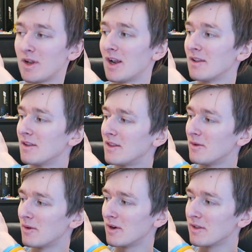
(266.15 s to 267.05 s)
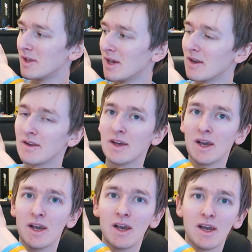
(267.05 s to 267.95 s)
planet that they were on at the end.
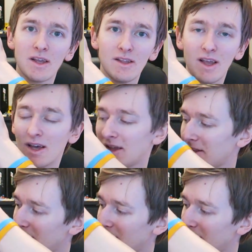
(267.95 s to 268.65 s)
Yeah,